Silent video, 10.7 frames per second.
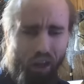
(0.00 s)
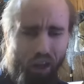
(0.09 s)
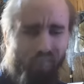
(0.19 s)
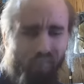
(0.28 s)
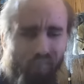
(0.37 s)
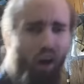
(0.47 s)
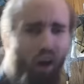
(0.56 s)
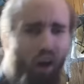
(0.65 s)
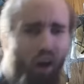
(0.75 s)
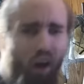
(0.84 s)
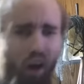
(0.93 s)
if y'all
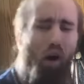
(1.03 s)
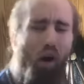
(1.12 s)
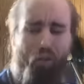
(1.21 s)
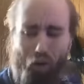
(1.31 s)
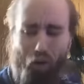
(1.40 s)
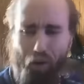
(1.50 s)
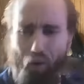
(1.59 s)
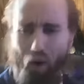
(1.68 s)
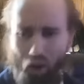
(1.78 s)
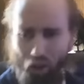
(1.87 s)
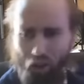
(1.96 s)
supposedly
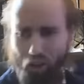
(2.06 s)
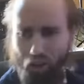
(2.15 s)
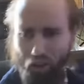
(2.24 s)
work?